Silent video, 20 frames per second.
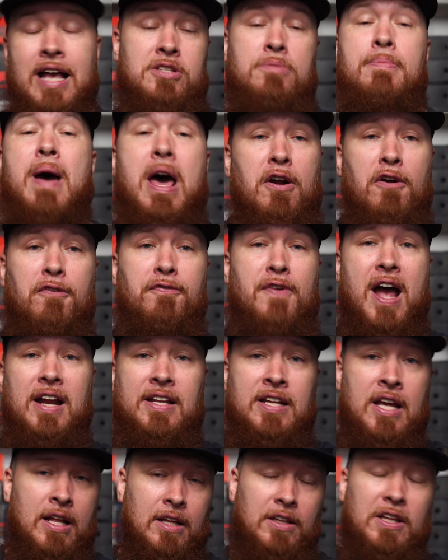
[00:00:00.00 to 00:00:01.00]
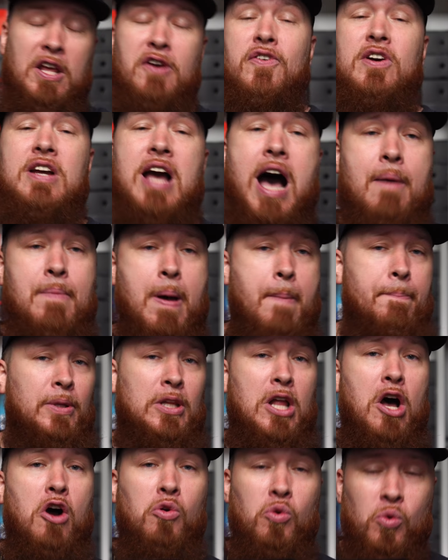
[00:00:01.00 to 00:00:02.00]
As a matter of fact, leave a comment
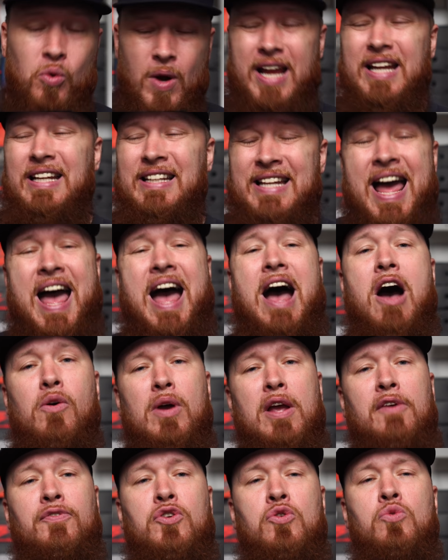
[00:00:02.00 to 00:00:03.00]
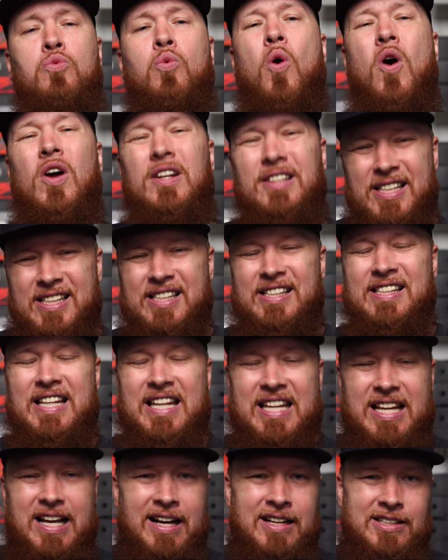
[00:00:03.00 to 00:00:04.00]
below right now if you want to
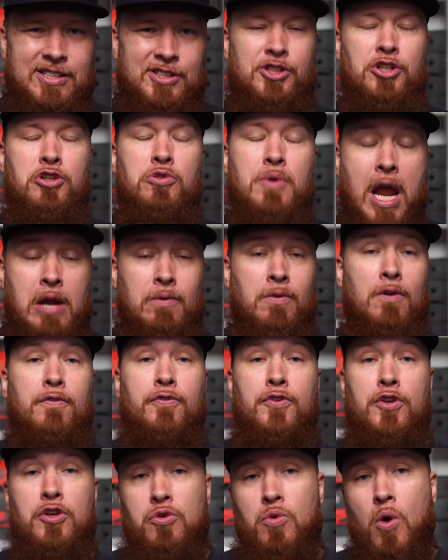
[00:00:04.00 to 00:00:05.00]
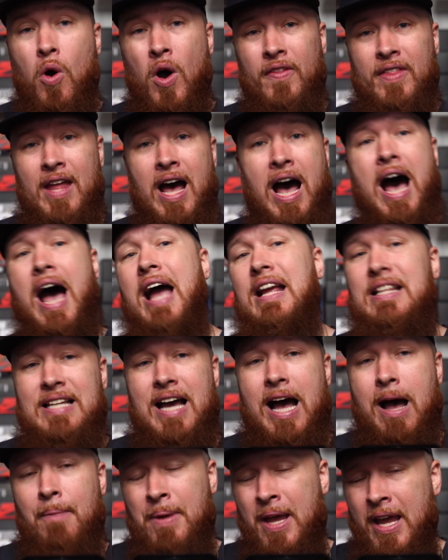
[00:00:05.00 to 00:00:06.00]
see us do a review on the high
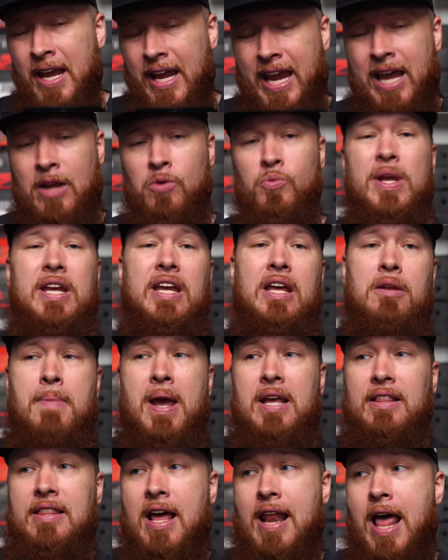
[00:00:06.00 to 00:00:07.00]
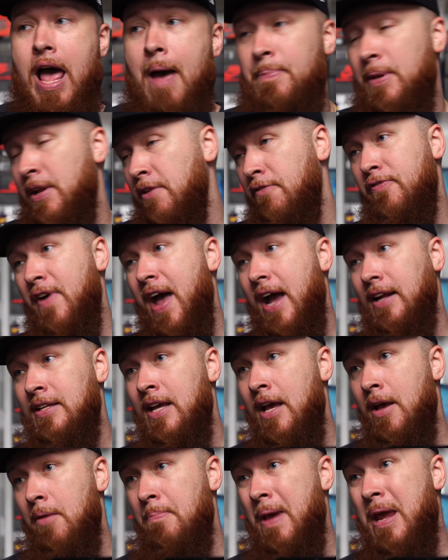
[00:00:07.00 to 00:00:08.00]
top and we can make that happen. In fact,
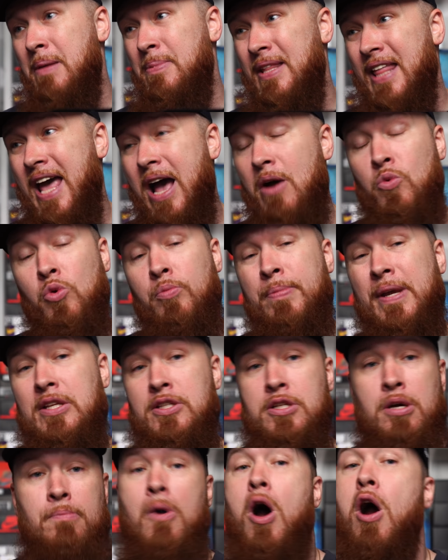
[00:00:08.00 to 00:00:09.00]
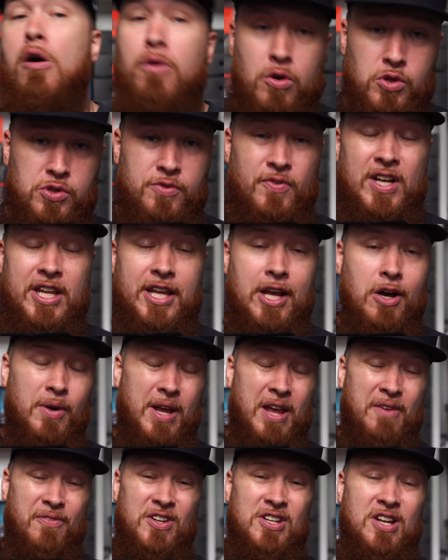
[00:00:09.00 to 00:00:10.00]
maybe that will be tomorrow's video
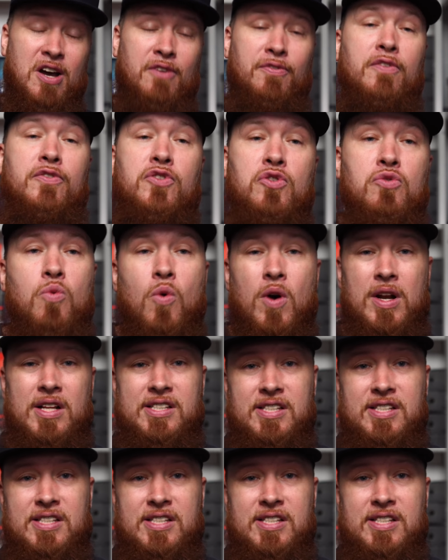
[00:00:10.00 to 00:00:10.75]
if enough of you want